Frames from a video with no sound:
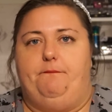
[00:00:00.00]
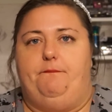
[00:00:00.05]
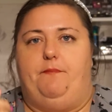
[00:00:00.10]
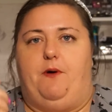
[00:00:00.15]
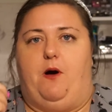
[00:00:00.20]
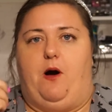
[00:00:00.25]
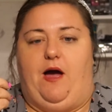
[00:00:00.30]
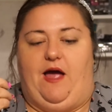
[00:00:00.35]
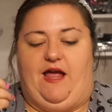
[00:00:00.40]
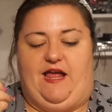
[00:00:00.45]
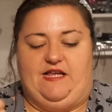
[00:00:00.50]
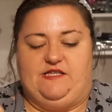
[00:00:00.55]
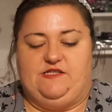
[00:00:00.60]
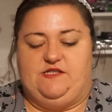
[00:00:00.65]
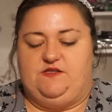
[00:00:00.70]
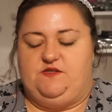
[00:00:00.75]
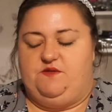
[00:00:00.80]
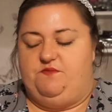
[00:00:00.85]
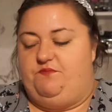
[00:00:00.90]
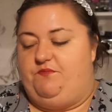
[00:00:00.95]
but
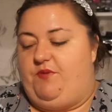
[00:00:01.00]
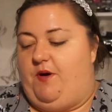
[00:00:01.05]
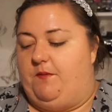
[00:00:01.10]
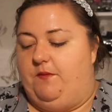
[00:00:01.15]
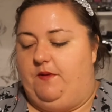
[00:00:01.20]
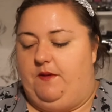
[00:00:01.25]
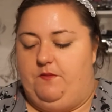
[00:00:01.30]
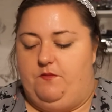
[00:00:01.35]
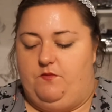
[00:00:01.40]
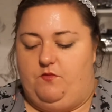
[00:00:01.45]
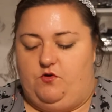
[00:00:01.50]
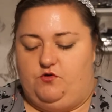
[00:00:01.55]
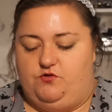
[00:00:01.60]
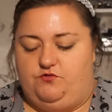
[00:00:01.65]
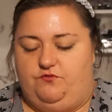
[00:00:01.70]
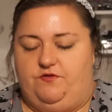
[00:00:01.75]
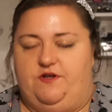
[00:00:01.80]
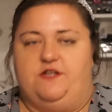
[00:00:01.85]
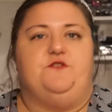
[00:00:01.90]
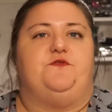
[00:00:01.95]
it's probably the
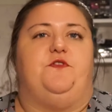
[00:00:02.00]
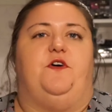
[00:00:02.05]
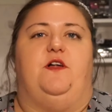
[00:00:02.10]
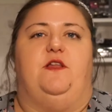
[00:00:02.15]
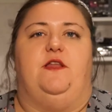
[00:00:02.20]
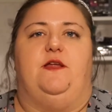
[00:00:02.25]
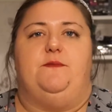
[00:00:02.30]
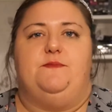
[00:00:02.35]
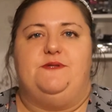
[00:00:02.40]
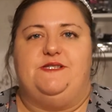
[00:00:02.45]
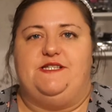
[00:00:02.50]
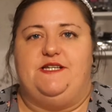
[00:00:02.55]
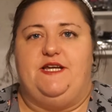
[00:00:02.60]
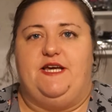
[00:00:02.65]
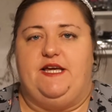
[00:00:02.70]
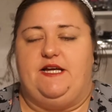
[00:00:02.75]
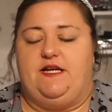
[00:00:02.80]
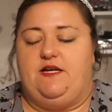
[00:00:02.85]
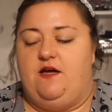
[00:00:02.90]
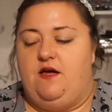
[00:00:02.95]
most reach for
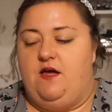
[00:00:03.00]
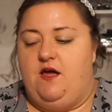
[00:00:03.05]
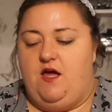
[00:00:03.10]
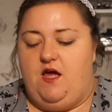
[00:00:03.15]
lipstick.